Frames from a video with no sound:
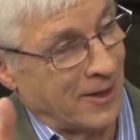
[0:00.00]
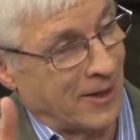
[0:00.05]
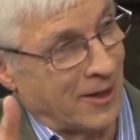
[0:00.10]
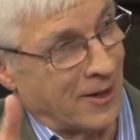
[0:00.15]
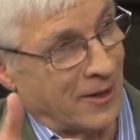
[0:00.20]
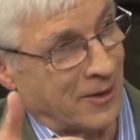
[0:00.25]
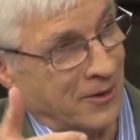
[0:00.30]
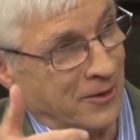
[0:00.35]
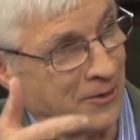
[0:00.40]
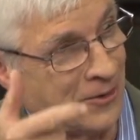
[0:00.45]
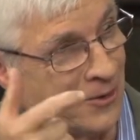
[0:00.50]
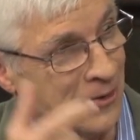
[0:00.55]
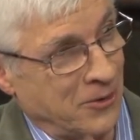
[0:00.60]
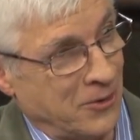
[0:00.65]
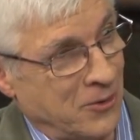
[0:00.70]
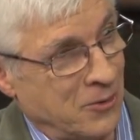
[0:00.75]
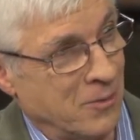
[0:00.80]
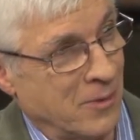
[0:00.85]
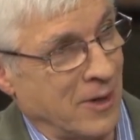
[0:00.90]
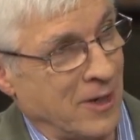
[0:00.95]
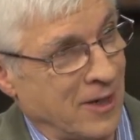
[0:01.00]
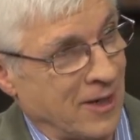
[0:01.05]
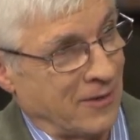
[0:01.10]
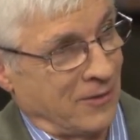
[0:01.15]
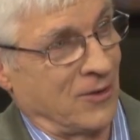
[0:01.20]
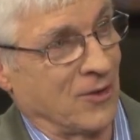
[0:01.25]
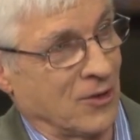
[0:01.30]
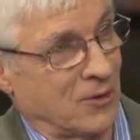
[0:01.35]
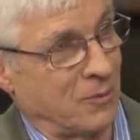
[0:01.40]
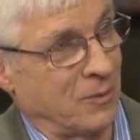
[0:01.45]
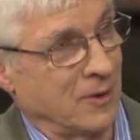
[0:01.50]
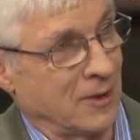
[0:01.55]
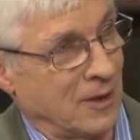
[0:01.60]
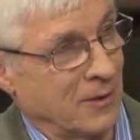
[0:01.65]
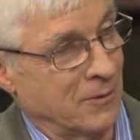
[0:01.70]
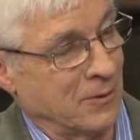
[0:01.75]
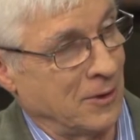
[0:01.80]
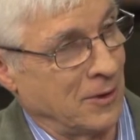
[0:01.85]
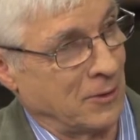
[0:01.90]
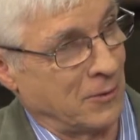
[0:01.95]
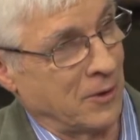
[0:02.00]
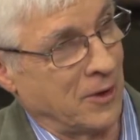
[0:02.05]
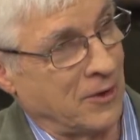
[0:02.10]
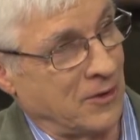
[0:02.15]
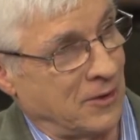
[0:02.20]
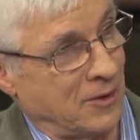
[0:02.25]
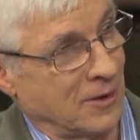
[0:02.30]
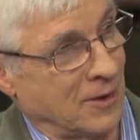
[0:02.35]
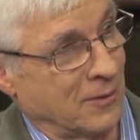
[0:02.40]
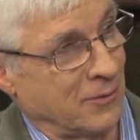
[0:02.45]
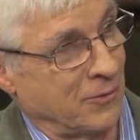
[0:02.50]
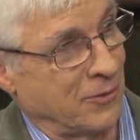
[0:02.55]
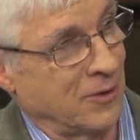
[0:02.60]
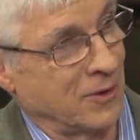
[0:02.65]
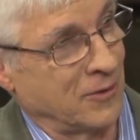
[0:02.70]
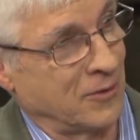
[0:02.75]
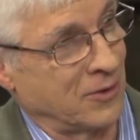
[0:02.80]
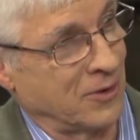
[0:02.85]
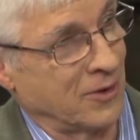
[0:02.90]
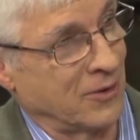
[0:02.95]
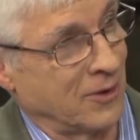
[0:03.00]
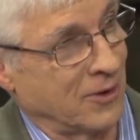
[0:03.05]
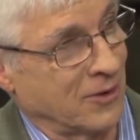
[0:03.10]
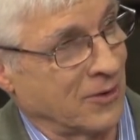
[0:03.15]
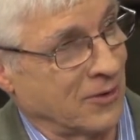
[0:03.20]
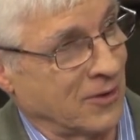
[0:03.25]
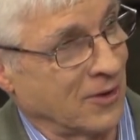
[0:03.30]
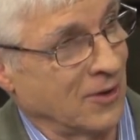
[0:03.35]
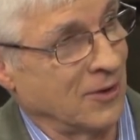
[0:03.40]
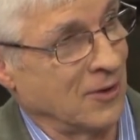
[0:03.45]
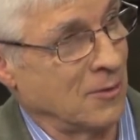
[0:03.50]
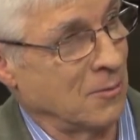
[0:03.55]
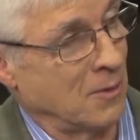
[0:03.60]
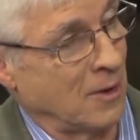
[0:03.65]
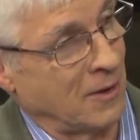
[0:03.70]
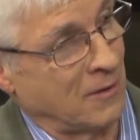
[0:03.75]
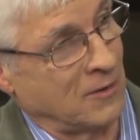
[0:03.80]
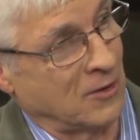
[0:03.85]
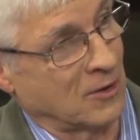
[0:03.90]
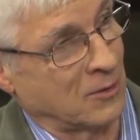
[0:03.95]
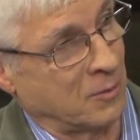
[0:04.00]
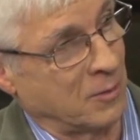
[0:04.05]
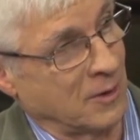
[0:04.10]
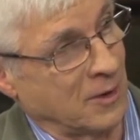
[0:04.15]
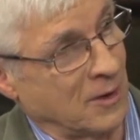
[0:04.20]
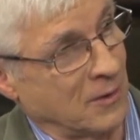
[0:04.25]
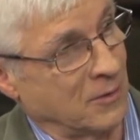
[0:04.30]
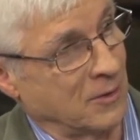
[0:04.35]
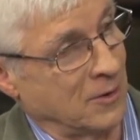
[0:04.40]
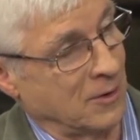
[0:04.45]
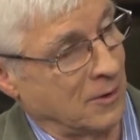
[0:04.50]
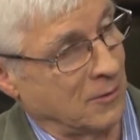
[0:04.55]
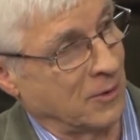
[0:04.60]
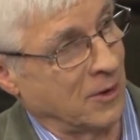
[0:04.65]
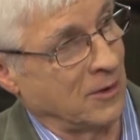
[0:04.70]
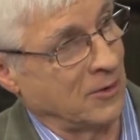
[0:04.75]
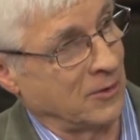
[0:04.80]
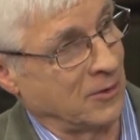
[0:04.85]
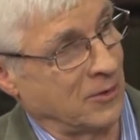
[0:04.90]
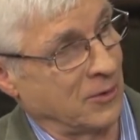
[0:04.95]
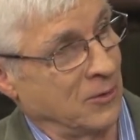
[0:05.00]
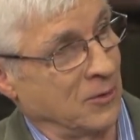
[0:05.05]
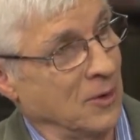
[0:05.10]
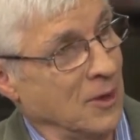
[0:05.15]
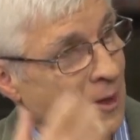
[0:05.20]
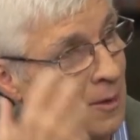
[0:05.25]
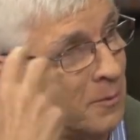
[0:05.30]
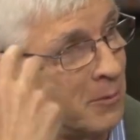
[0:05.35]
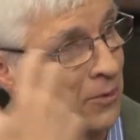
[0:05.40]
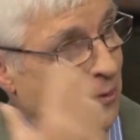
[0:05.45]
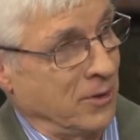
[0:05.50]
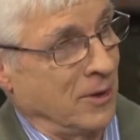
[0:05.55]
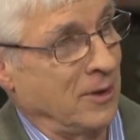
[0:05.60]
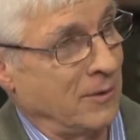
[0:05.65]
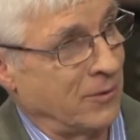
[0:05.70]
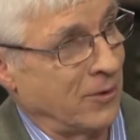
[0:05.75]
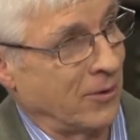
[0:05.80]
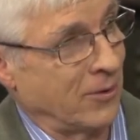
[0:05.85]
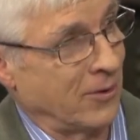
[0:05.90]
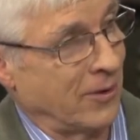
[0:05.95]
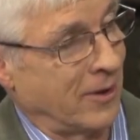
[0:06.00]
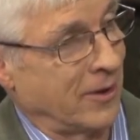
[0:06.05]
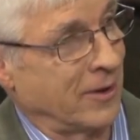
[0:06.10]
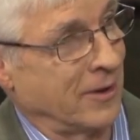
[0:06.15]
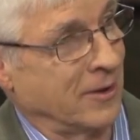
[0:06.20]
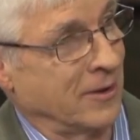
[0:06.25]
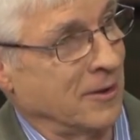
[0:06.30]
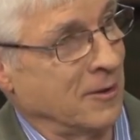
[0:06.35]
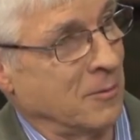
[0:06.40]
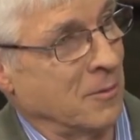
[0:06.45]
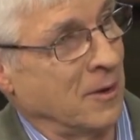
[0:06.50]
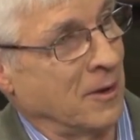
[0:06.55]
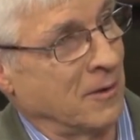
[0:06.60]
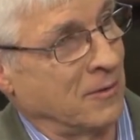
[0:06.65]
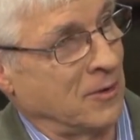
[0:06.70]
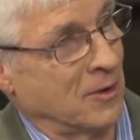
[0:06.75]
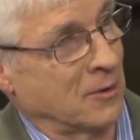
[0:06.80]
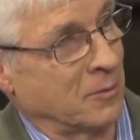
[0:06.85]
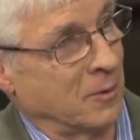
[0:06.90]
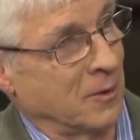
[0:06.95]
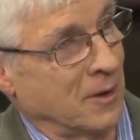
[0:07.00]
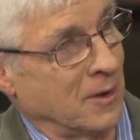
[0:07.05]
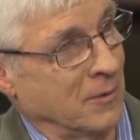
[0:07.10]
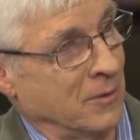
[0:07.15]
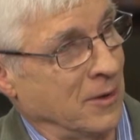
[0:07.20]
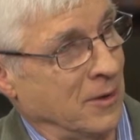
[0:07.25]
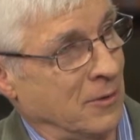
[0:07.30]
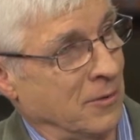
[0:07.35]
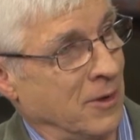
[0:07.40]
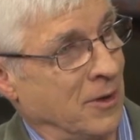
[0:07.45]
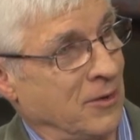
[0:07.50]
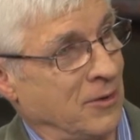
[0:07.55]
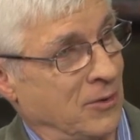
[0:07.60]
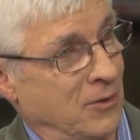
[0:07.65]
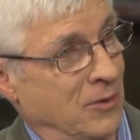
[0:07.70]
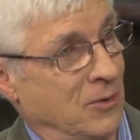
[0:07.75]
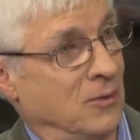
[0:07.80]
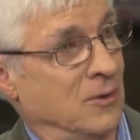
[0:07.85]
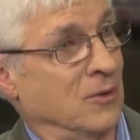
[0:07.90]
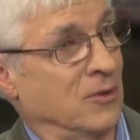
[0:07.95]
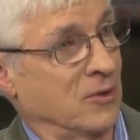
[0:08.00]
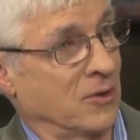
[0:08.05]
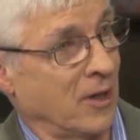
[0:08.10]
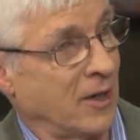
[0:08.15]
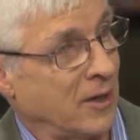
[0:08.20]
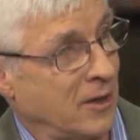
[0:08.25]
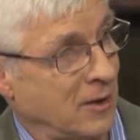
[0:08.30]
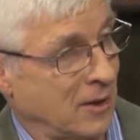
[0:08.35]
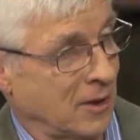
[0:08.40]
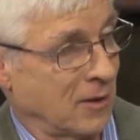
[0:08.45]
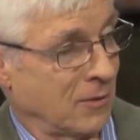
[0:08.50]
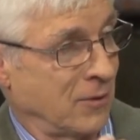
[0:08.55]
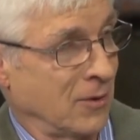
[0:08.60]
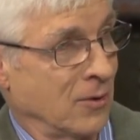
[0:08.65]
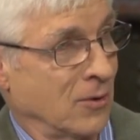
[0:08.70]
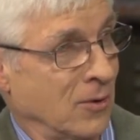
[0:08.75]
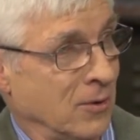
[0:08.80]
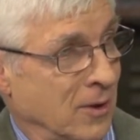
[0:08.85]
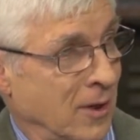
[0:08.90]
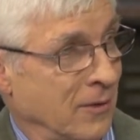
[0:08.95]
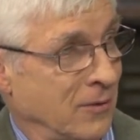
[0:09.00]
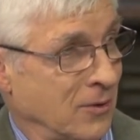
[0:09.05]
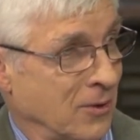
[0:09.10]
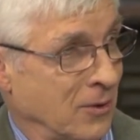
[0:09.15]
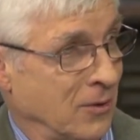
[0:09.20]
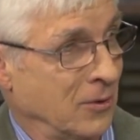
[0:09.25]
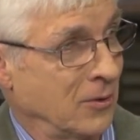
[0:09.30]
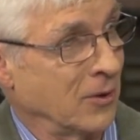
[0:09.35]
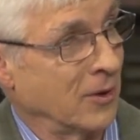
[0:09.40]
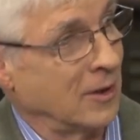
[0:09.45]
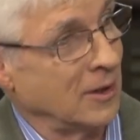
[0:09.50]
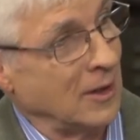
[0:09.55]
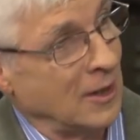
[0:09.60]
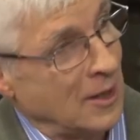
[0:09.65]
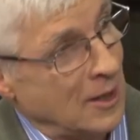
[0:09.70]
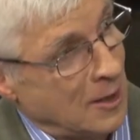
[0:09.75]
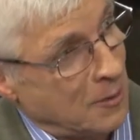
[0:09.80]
You may have just been given the grace to get free of serious sin. You may have just been given the grace to believe wholeheartedly. You may have just been given the grace to desire to give your whole life to the Lord.